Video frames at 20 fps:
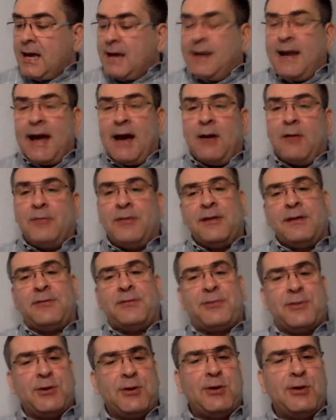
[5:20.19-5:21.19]
Now, the
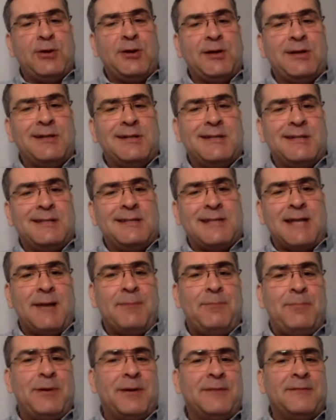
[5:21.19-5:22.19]
third
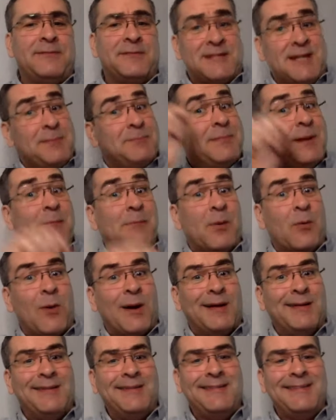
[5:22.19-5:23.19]
tip of tip number
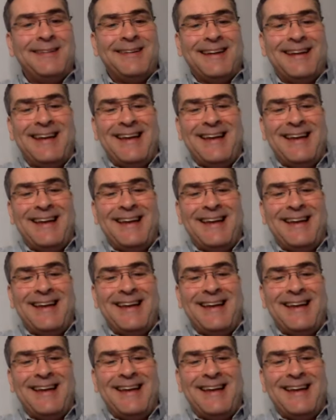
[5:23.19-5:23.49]
one,